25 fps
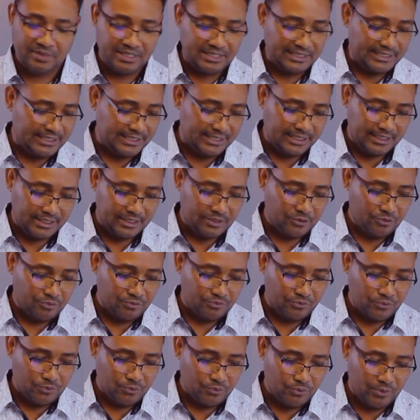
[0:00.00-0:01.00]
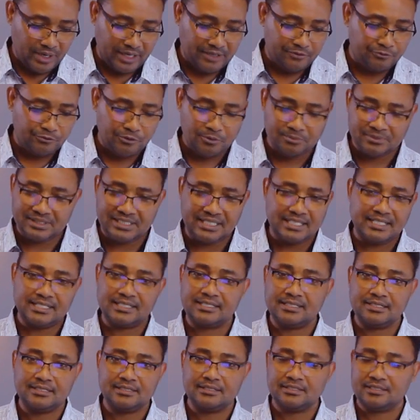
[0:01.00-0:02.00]
been seeing right from
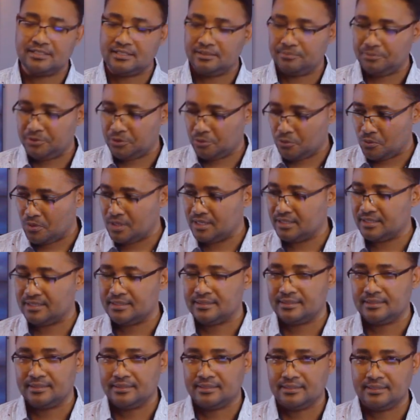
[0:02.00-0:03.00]
Genesis chapter 1,